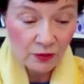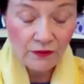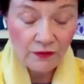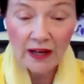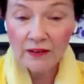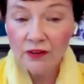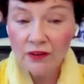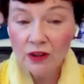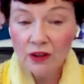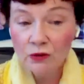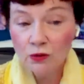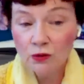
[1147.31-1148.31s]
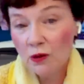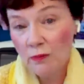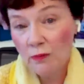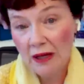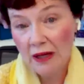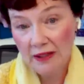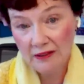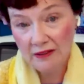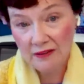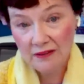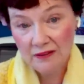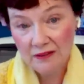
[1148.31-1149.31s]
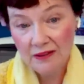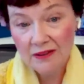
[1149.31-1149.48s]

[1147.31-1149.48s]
to move out of the control mind